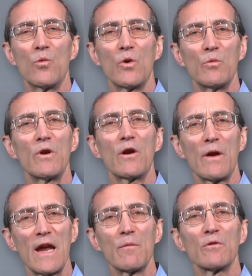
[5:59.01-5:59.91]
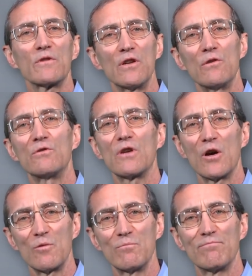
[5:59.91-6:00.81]
when we are able to do
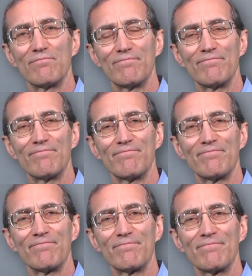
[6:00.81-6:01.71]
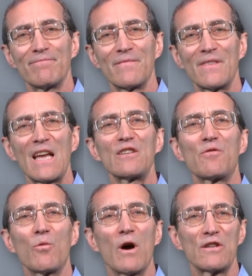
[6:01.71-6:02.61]
so. Thanks
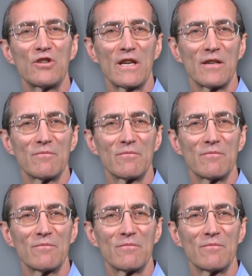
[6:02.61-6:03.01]
for watching.